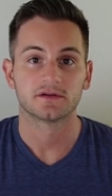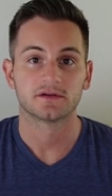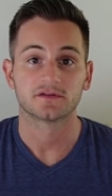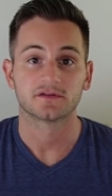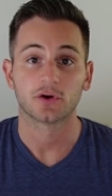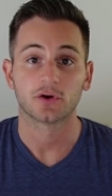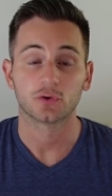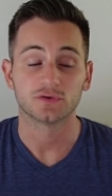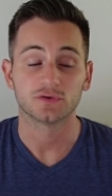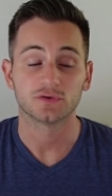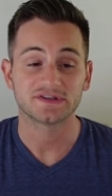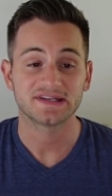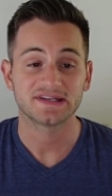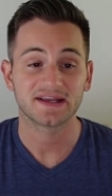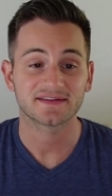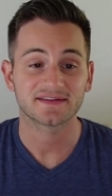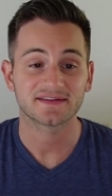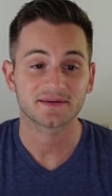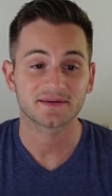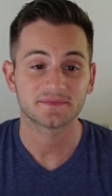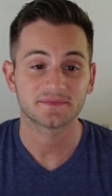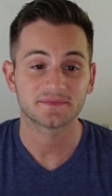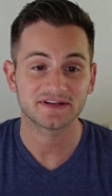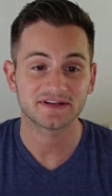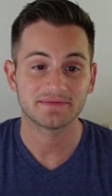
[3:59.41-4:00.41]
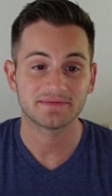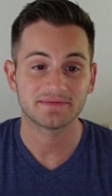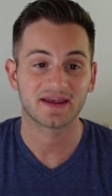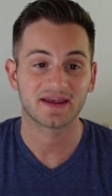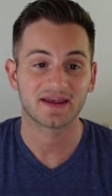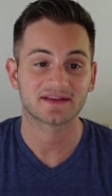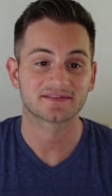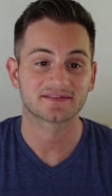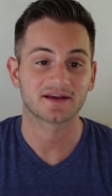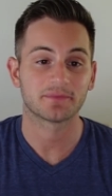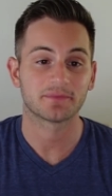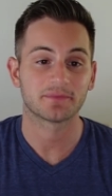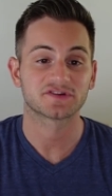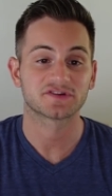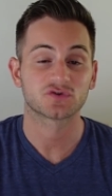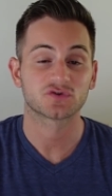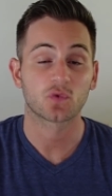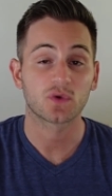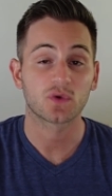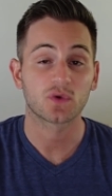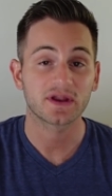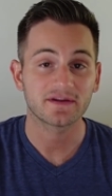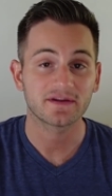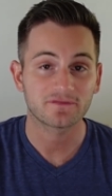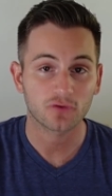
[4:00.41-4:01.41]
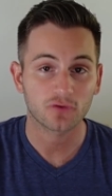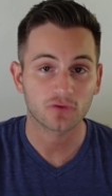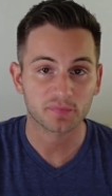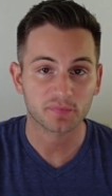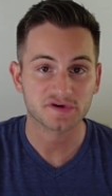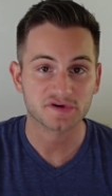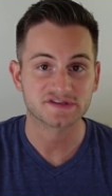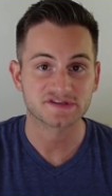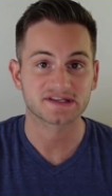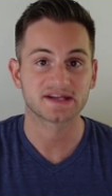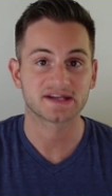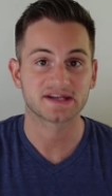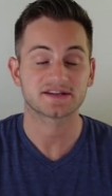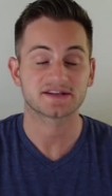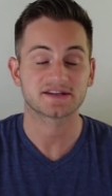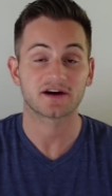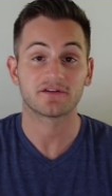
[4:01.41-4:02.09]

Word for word: So TSMC makes up 24%